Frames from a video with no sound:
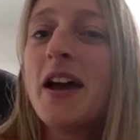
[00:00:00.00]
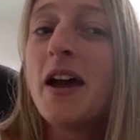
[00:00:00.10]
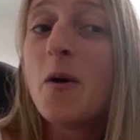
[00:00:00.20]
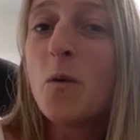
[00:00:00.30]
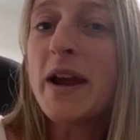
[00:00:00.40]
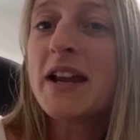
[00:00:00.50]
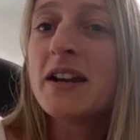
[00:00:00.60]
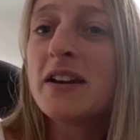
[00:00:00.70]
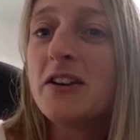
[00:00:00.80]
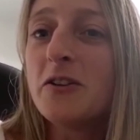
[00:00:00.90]

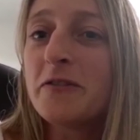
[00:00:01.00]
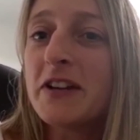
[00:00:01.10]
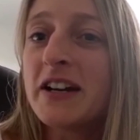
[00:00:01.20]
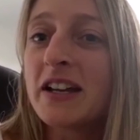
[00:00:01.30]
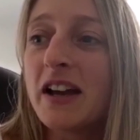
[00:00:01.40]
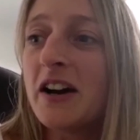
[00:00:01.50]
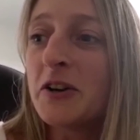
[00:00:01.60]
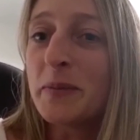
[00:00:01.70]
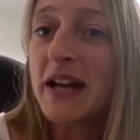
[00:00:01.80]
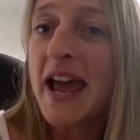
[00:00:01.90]
When you're feeling a
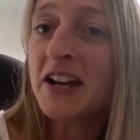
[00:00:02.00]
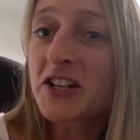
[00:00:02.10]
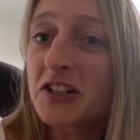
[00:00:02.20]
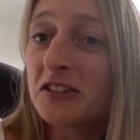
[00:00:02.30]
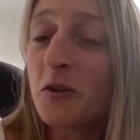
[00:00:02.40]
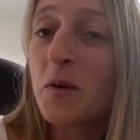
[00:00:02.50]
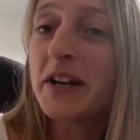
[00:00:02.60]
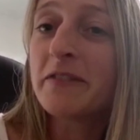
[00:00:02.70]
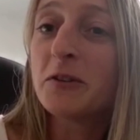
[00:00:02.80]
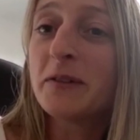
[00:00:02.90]
little bit anxious for
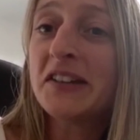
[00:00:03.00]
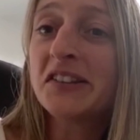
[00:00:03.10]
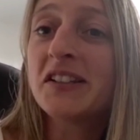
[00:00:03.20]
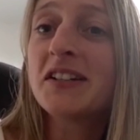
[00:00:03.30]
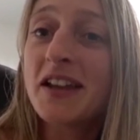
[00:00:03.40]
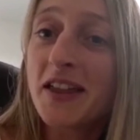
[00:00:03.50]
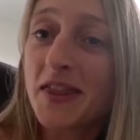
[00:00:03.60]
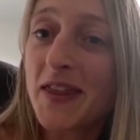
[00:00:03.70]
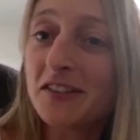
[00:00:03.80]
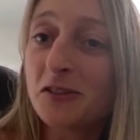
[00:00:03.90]
whatever reason,
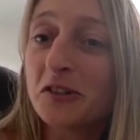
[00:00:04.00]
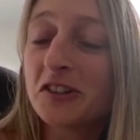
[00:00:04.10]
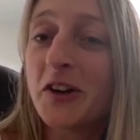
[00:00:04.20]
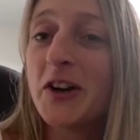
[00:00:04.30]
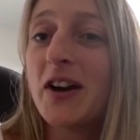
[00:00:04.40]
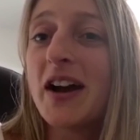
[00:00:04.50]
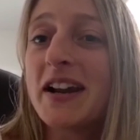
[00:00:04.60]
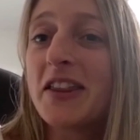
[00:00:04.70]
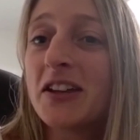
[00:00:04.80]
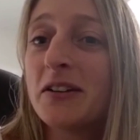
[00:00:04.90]
that's also
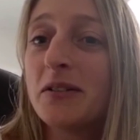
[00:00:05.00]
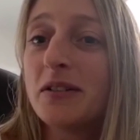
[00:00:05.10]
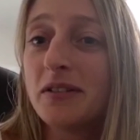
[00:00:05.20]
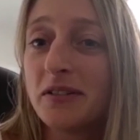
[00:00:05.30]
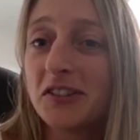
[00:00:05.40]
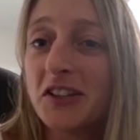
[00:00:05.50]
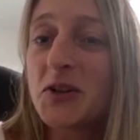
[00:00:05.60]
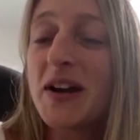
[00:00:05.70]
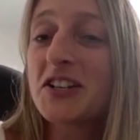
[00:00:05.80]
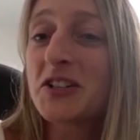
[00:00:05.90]
another
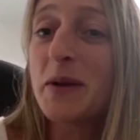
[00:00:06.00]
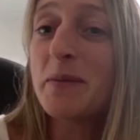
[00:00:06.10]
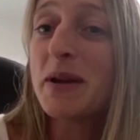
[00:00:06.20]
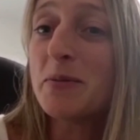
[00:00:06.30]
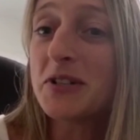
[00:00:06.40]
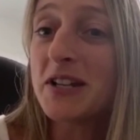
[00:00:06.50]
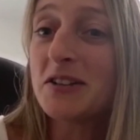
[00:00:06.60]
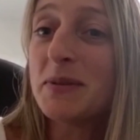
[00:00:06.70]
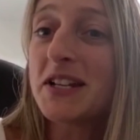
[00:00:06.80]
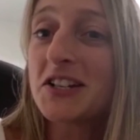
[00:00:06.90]
situation where people tend to
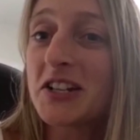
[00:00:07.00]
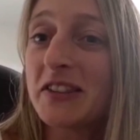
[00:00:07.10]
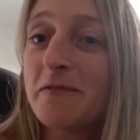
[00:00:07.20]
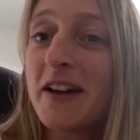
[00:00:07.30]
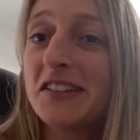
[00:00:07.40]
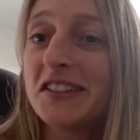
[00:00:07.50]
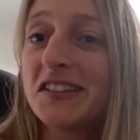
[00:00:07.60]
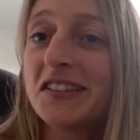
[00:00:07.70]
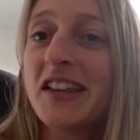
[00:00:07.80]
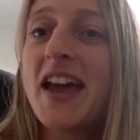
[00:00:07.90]
be touching their
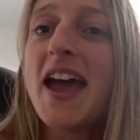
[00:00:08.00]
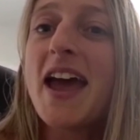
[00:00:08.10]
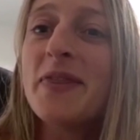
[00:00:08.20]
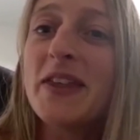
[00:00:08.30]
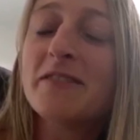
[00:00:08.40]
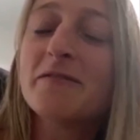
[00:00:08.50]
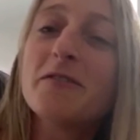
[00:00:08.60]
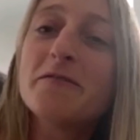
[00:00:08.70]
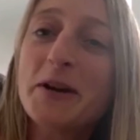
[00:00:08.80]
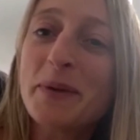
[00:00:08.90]
faces. And then for
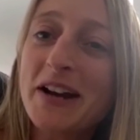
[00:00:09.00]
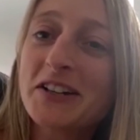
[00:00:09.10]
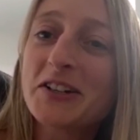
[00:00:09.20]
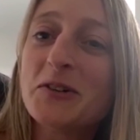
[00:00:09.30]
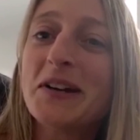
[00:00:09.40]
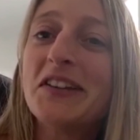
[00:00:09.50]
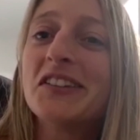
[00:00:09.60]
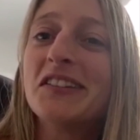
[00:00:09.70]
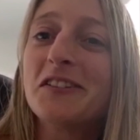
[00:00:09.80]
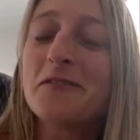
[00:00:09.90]
very practical
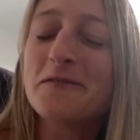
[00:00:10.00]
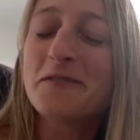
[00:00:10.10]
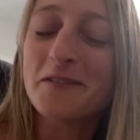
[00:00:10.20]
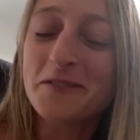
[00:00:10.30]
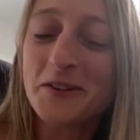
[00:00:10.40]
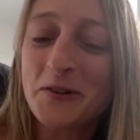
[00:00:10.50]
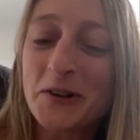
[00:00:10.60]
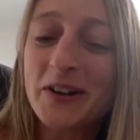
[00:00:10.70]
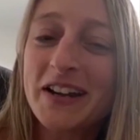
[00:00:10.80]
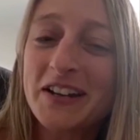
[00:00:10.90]
reasons, if
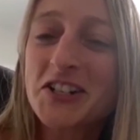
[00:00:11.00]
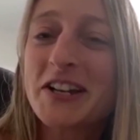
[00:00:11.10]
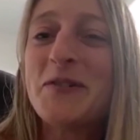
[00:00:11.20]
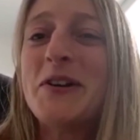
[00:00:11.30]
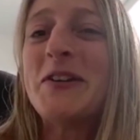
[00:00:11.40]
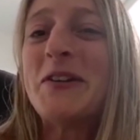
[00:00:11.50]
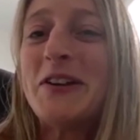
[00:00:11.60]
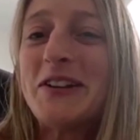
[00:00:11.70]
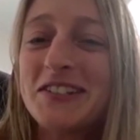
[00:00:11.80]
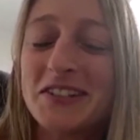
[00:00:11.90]
you're itching, or you know,
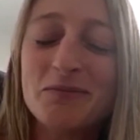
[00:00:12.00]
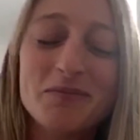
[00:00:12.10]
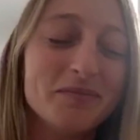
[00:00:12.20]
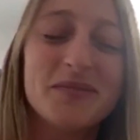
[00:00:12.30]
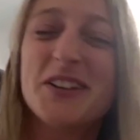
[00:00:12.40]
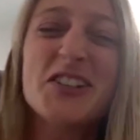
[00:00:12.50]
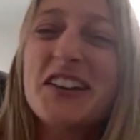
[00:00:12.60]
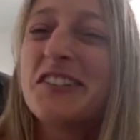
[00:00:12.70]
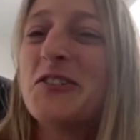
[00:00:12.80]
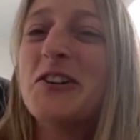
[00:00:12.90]
you need to
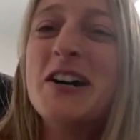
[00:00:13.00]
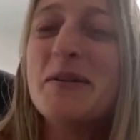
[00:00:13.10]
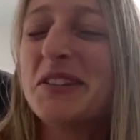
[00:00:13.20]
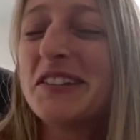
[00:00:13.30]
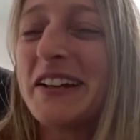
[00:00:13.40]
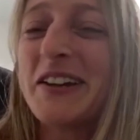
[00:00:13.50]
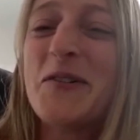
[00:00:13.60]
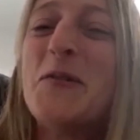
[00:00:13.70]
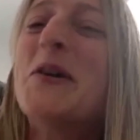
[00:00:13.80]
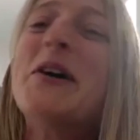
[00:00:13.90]
adjust your lipstick
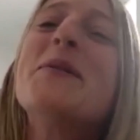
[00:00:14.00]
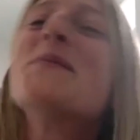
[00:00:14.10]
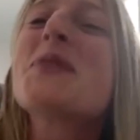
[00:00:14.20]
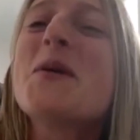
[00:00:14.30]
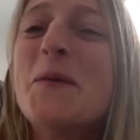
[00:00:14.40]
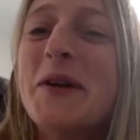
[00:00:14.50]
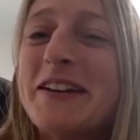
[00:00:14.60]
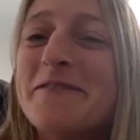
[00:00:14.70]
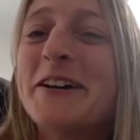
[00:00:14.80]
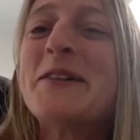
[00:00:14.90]
or
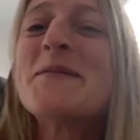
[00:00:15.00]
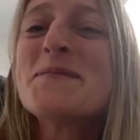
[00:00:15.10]
whatever,